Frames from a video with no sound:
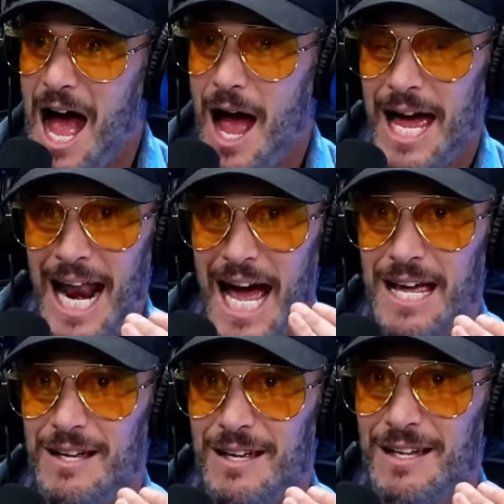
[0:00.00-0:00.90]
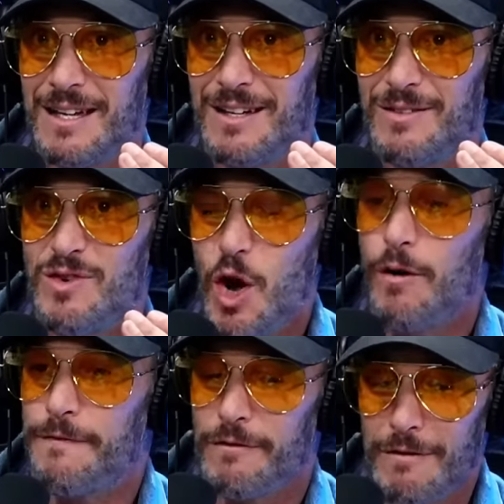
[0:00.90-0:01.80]
And I know
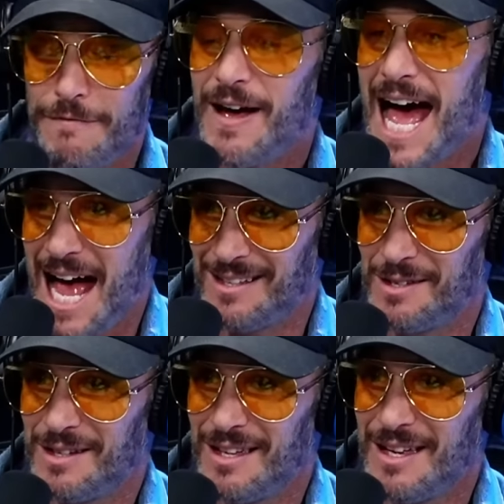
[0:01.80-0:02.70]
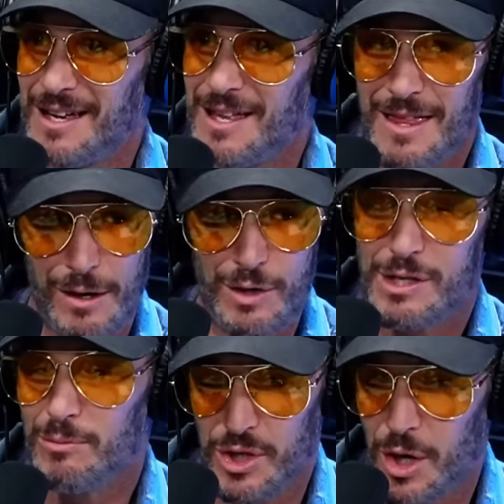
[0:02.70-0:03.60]
for a fact there are
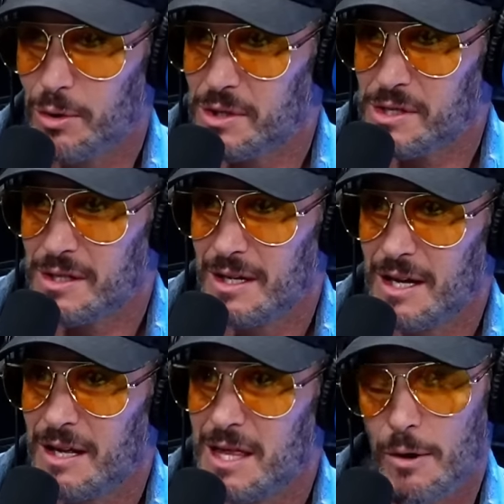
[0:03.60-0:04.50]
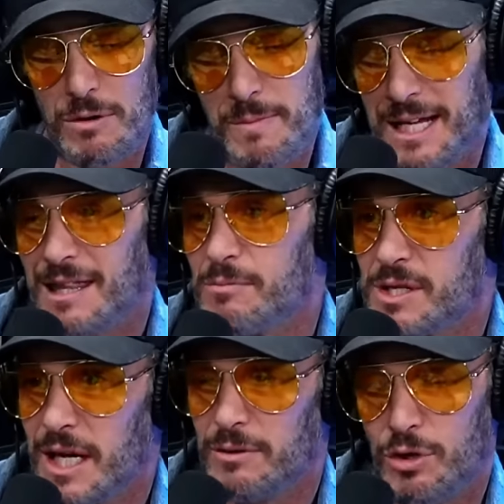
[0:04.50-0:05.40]
some jokes that would make them
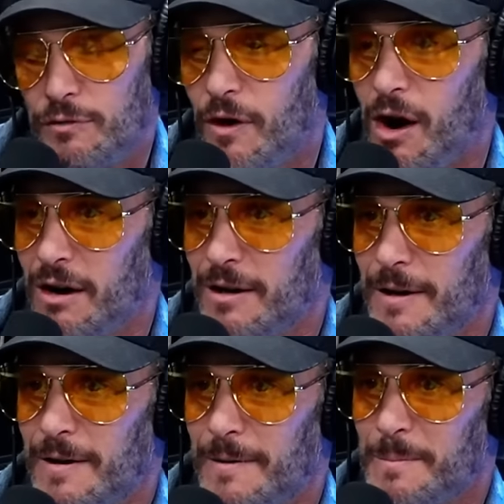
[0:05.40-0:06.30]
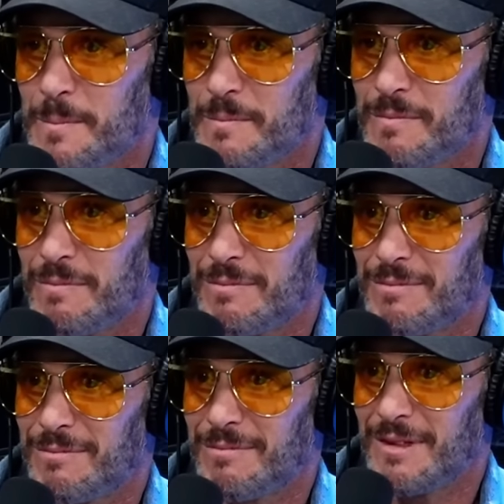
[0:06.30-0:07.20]
say, too far.
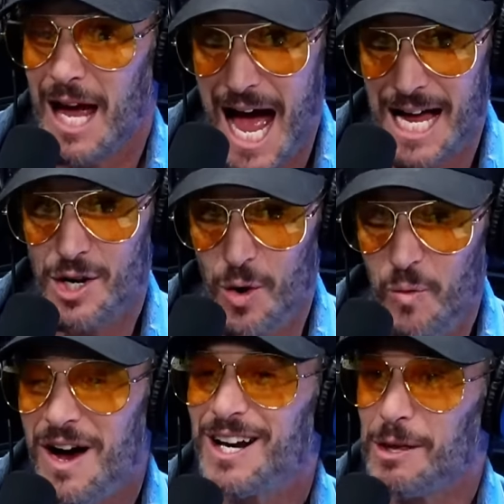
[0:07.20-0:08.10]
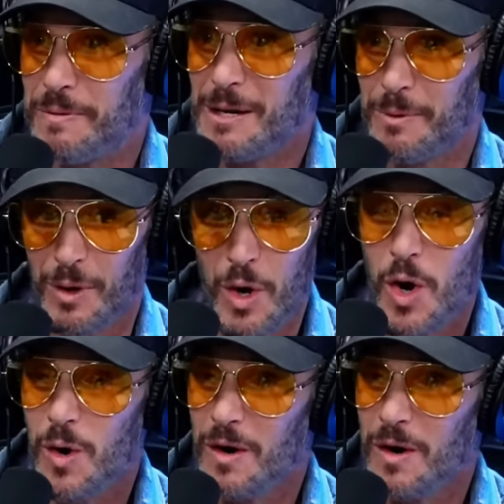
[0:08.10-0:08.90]
I know one of the people. Everybody's got